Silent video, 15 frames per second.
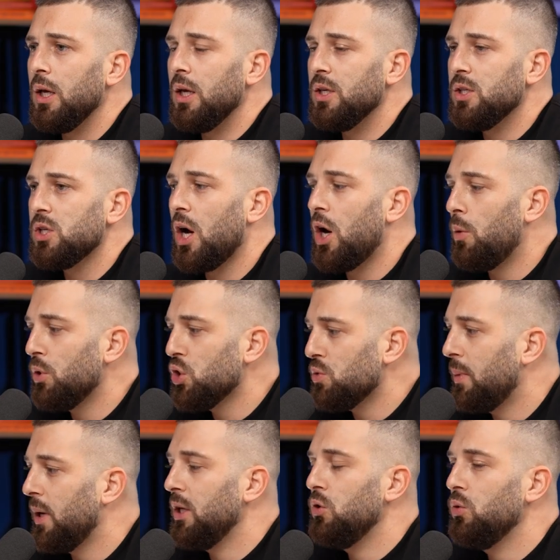is, how much
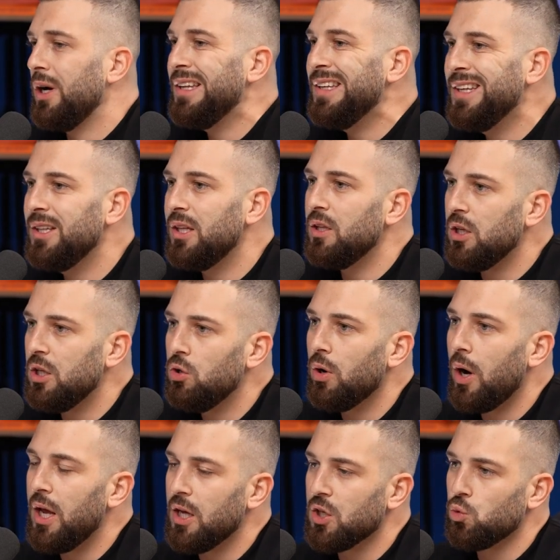money do I need in the
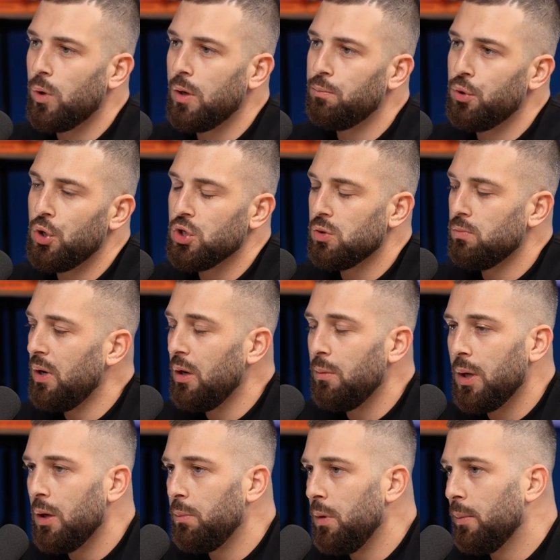UAE as one person?
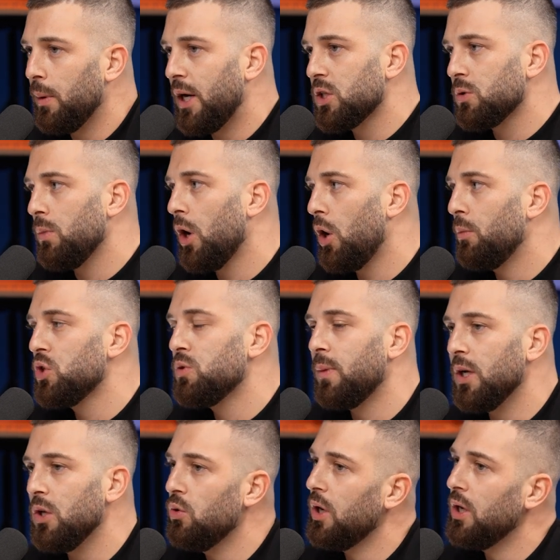Many people ask me, how much
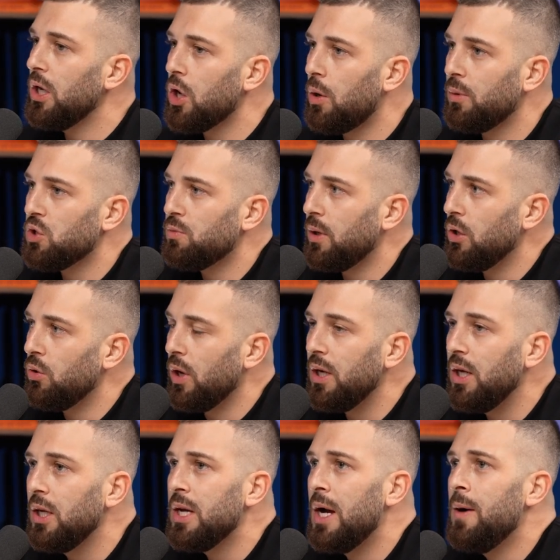money do I need? How much money do I
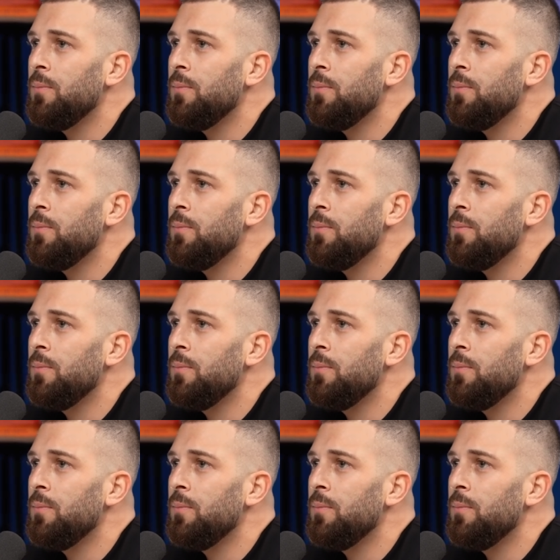need?